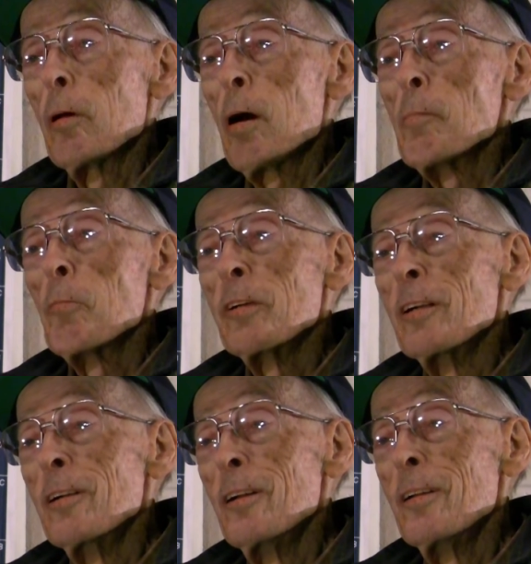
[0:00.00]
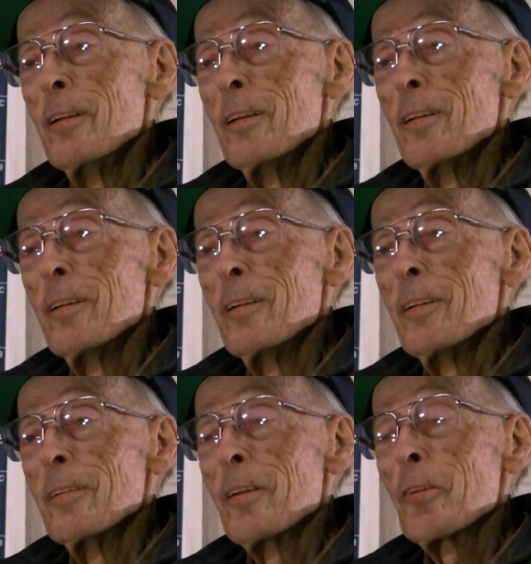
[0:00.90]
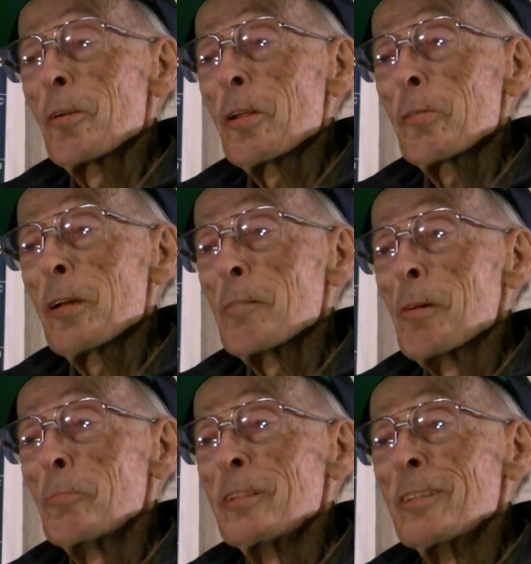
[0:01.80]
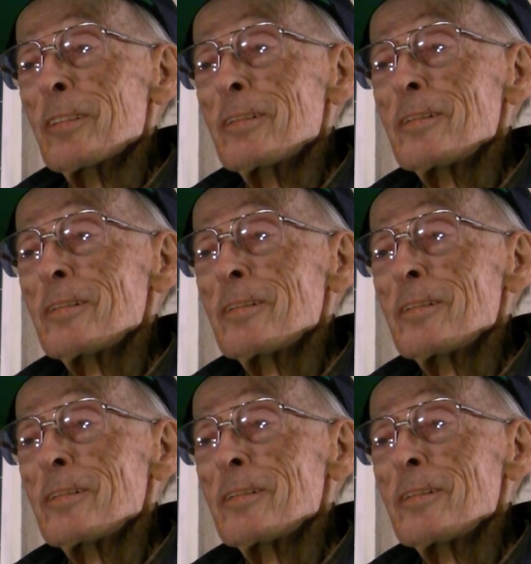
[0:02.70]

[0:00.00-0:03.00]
The Hupmobile, the 33 Hupmobile.